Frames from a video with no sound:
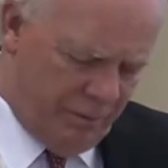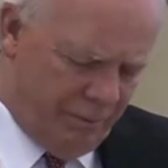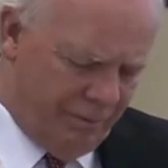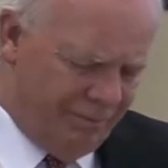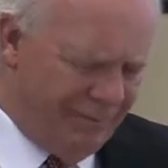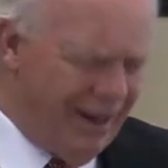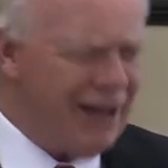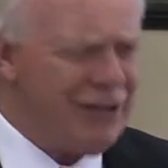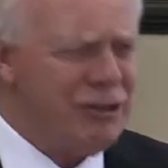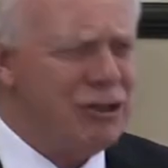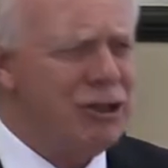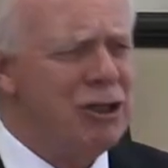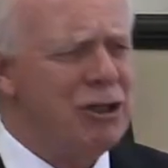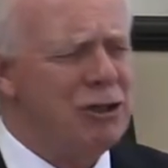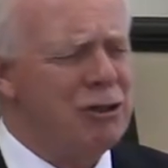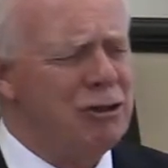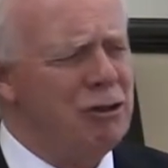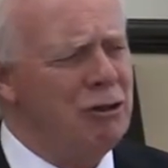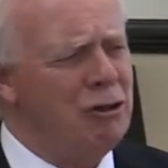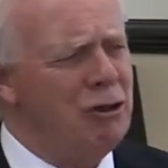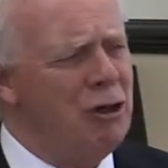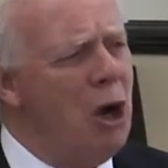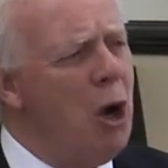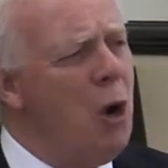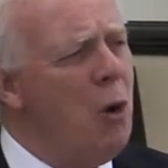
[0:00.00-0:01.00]
not just
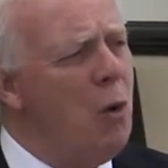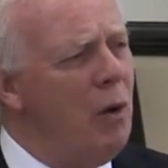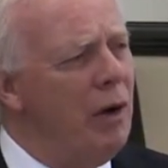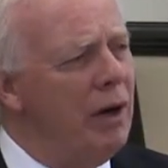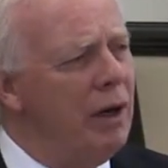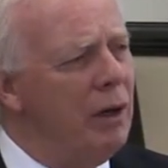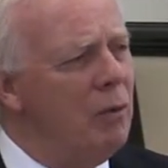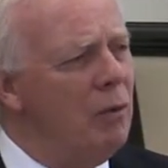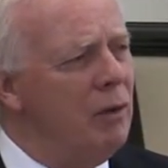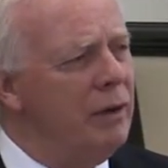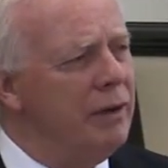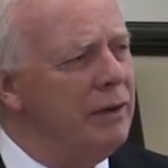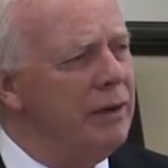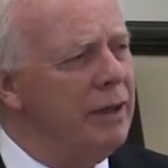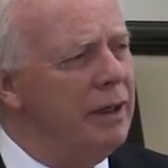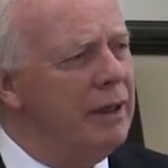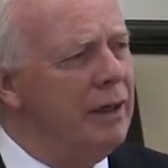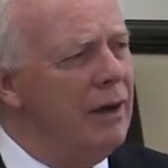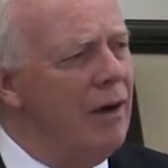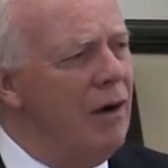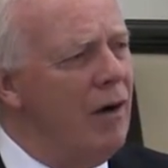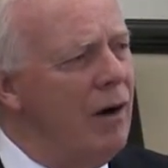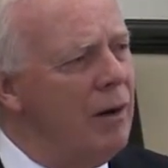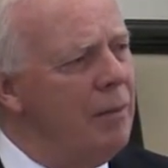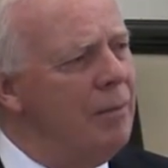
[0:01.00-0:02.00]
knowing what they
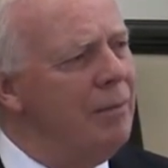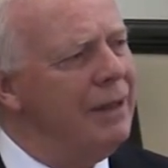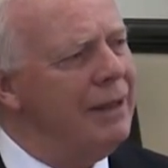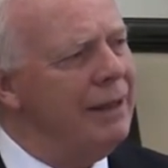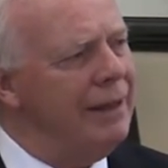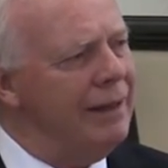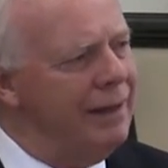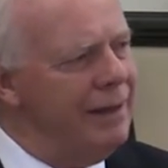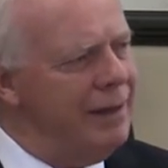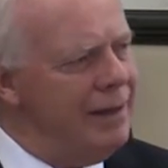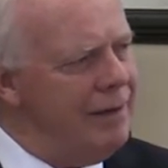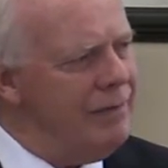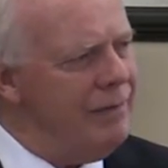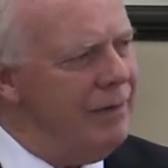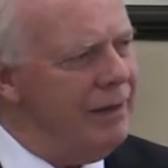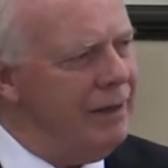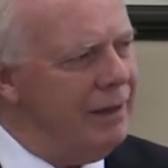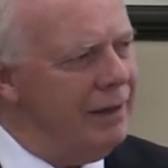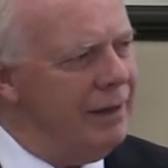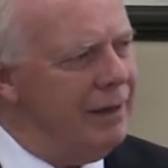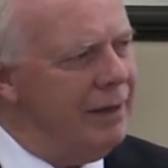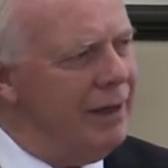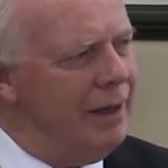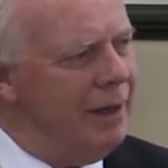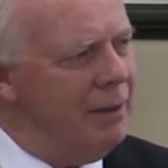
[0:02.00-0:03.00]
are, but
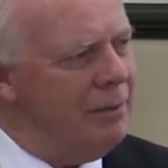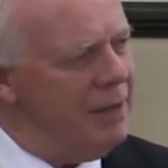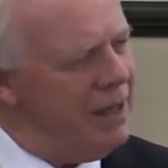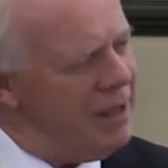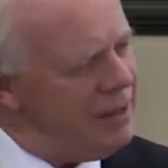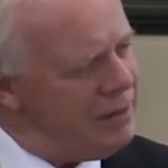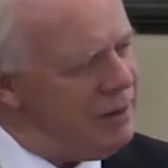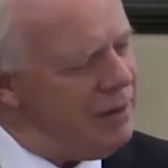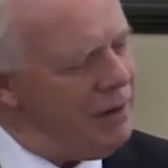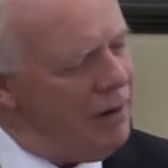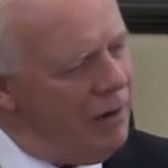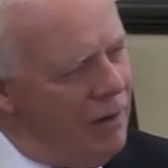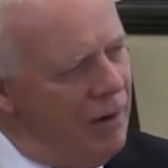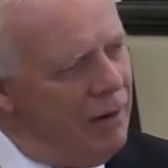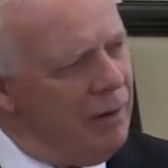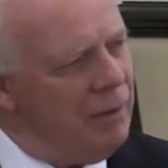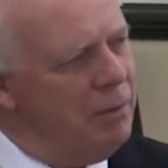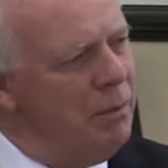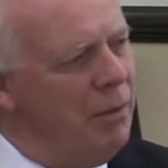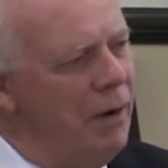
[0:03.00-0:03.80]
living them. That's the hard